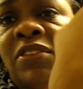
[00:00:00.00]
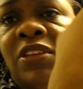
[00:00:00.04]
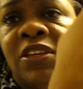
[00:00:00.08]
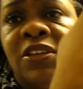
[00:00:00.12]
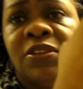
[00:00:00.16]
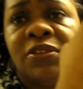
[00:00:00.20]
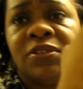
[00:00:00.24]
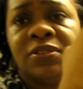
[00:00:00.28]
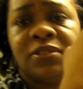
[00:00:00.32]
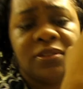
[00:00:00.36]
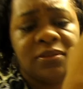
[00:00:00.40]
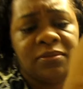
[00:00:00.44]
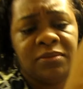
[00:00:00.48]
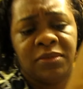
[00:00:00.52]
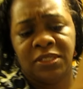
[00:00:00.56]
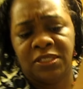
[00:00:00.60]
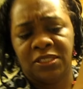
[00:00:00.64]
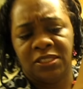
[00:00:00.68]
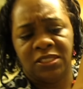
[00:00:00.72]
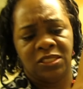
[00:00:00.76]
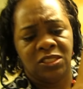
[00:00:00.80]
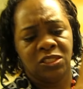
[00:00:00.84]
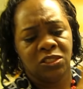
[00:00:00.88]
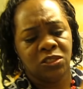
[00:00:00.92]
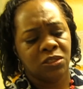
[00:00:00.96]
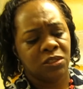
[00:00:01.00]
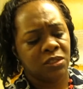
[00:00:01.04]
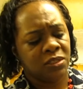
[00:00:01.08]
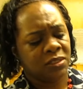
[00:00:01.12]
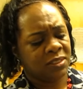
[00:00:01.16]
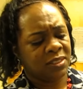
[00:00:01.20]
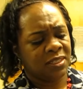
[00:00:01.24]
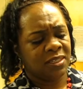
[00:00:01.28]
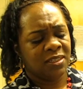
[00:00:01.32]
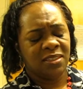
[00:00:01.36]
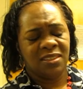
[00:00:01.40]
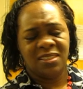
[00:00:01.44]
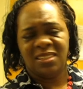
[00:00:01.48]
years and it still looks
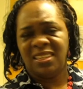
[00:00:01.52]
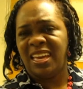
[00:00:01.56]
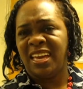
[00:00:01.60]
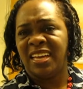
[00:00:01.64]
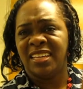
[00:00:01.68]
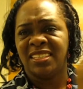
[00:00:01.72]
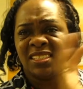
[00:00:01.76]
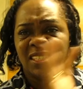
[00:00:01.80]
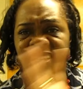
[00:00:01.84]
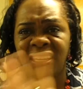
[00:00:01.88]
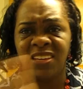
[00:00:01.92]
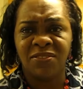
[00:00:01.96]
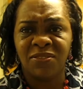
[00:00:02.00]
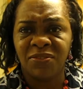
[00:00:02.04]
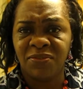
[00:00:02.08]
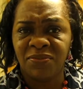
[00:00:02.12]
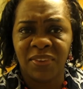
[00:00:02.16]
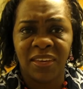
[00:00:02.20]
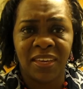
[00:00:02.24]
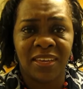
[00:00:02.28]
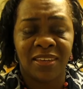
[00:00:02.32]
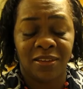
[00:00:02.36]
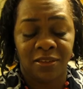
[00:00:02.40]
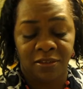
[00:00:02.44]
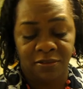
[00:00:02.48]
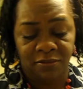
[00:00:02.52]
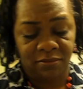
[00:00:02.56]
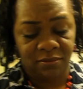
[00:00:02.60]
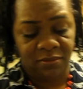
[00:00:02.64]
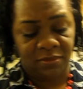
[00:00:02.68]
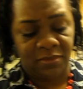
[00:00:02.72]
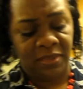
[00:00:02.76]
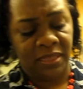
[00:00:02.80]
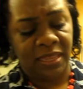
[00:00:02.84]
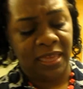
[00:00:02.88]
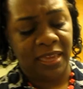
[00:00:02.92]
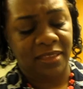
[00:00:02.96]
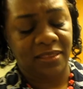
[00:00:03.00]
good. Hasn't even faded
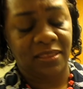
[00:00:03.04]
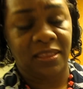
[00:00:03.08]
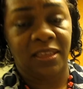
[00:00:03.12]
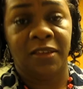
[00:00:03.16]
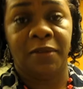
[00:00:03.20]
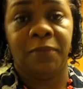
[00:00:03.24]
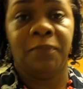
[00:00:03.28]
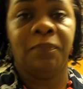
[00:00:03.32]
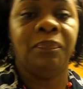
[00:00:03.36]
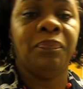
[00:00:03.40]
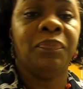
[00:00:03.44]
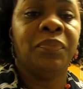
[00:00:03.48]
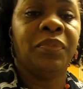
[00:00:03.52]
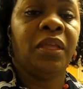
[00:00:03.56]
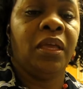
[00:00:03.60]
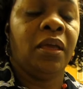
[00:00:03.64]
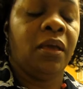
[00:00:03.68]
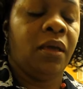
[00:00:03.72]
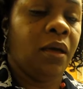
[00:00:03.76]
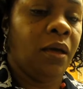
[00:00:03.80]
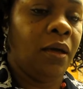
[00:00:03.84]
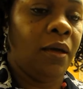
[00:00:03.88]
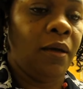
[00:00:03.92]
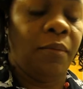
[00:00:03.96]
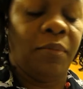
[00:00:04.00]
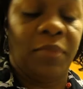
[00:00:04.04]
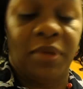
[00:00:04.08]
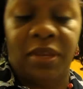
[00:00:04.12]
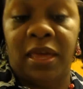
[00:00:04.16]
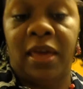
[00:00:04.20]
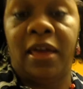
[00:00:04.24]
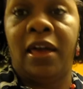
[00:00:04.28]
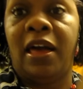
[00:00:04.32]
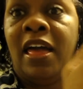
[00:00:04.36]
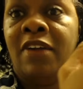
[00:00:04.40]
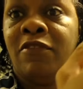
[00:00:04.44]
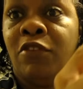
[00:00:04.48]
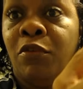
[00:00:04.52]
like that. Um, and I
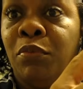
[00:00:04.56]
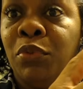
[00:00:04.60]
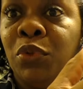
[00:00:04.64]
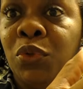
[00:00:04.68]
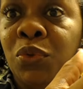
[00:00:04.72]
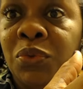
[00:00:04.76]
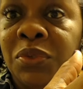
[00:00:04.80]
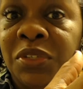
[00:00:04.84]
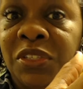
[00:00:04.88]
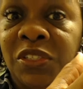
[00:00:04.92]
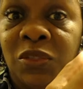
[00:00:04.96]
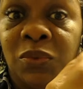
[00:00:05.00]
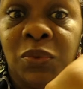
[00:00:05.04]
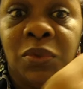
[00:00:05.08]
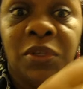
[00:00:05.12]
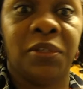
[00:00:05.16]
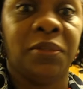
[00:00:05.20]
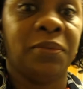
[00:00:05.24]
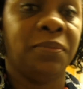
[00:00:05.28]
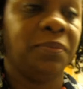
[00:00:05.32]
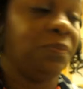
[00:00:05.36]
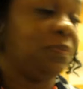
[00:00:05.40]
have a blue one as well.